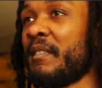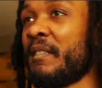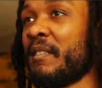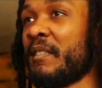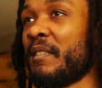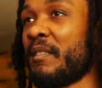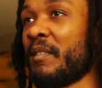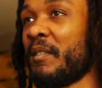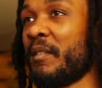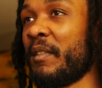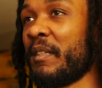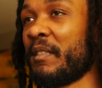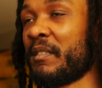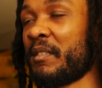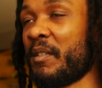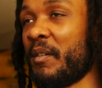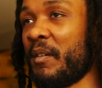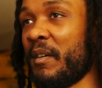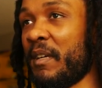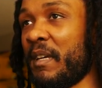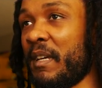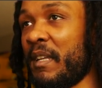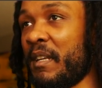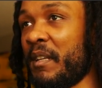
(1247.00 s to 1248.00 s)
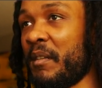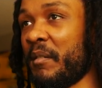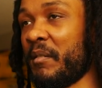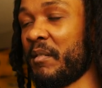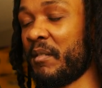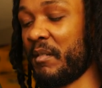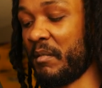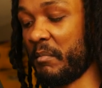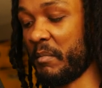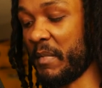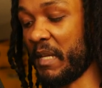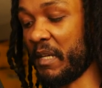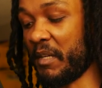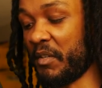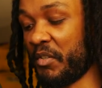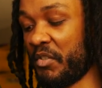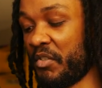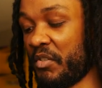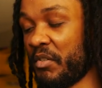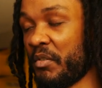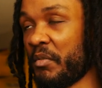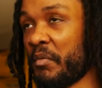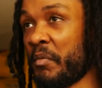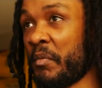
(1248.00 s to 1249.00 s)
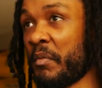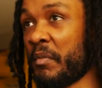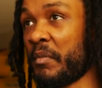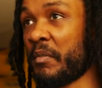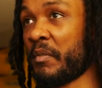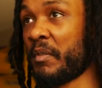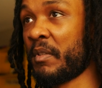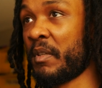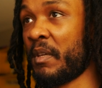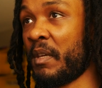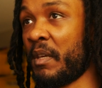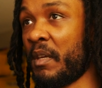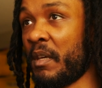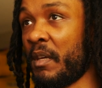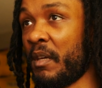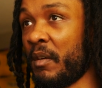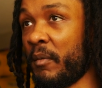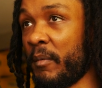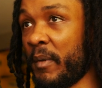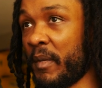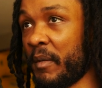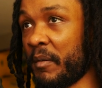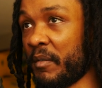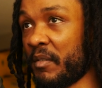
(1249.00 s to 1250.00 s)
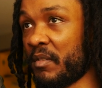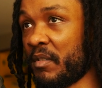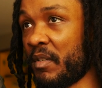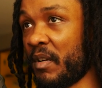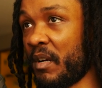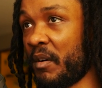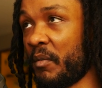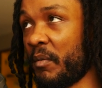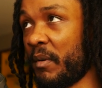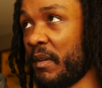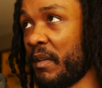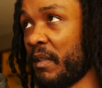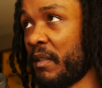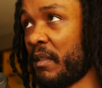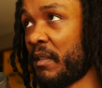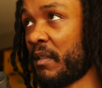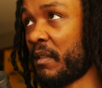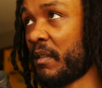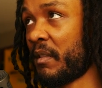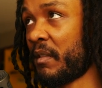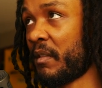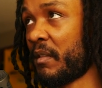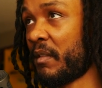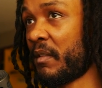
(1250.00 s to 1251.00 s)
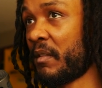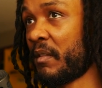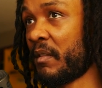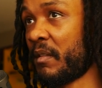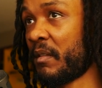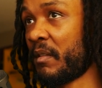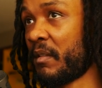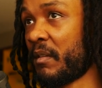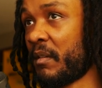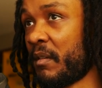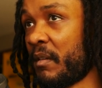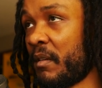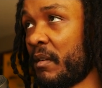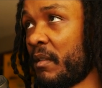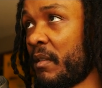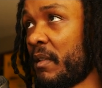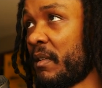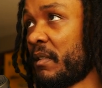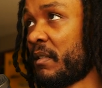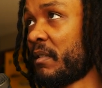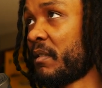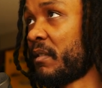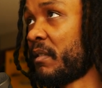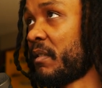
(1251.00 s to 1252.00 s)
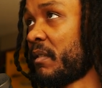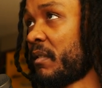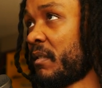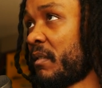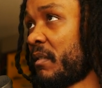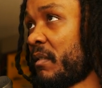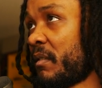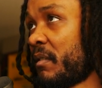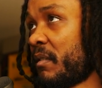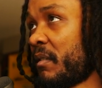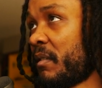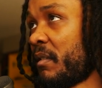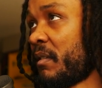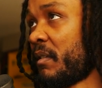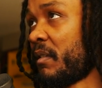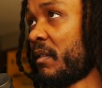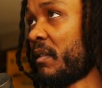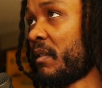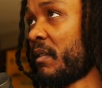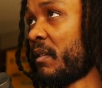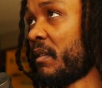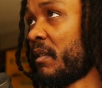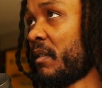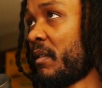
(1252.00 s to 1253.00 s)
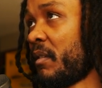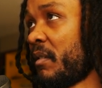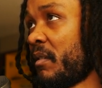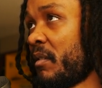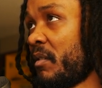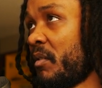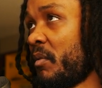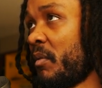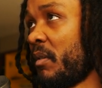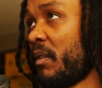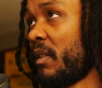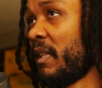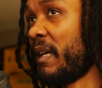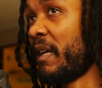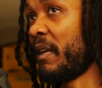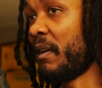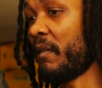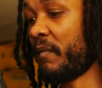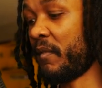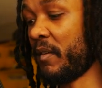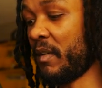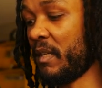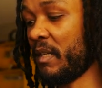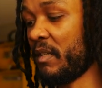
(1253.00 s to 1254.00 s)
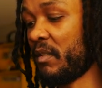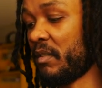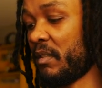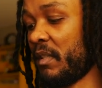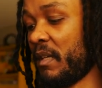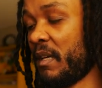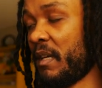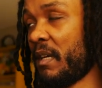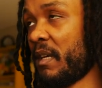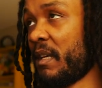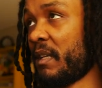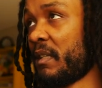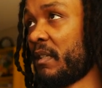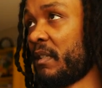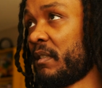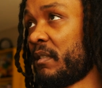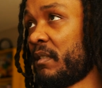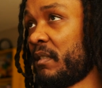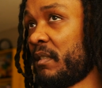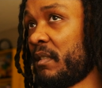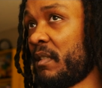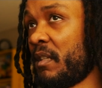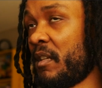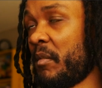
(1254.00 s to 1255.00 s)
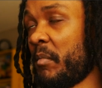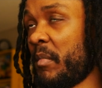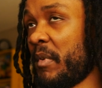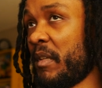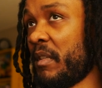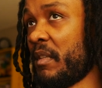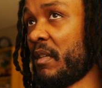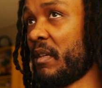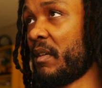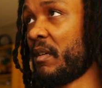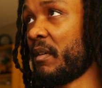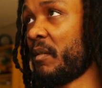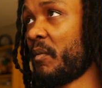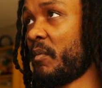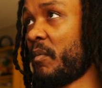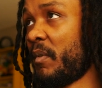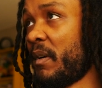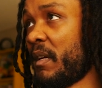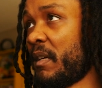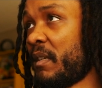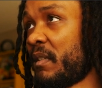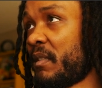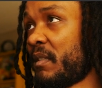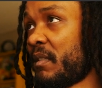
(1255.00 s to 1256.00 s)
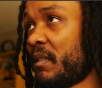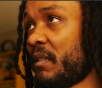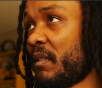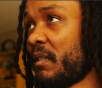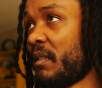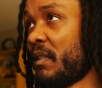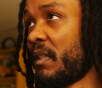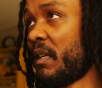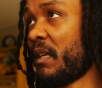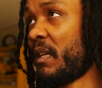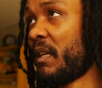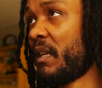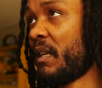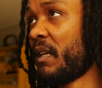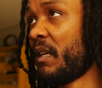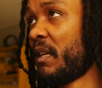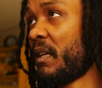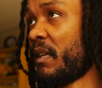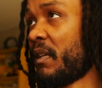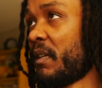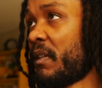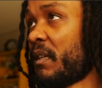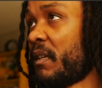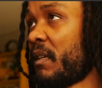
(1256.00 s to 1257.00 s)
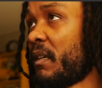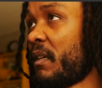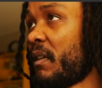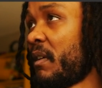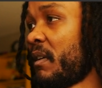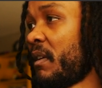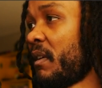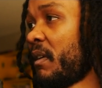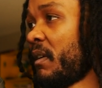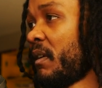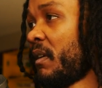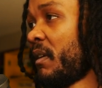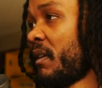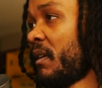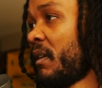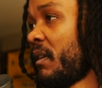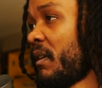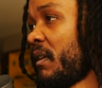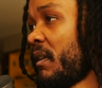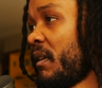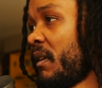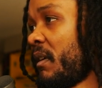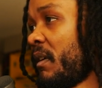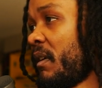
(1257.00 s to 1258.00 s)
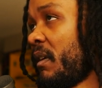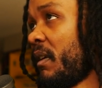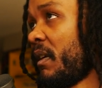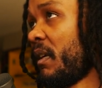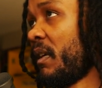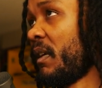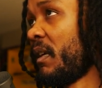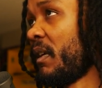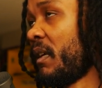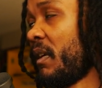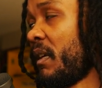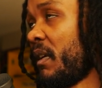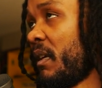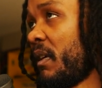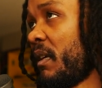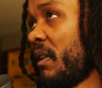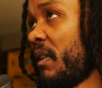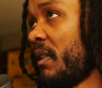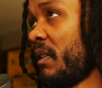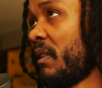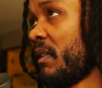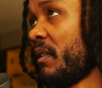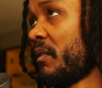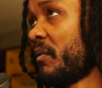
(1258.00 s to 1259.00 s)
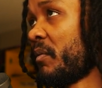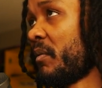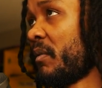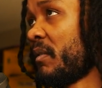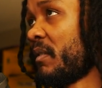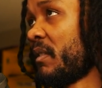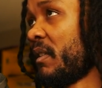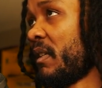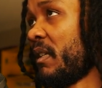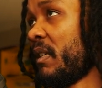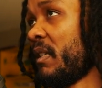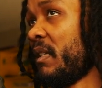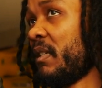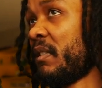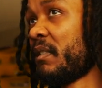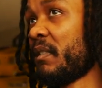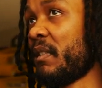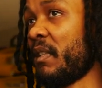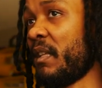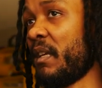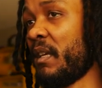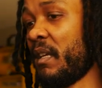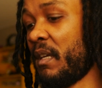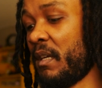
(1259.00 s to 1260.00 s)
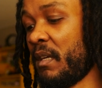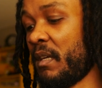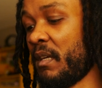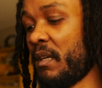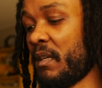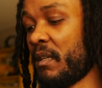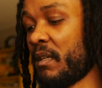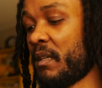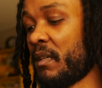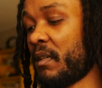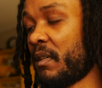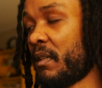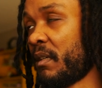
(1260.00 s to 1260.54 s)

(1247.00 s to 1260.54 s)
So let's go ahead and make a shoe. We're gonna start with, here, let's do a layer for each leg. This is gonna be the west leg, and this one's the east leg.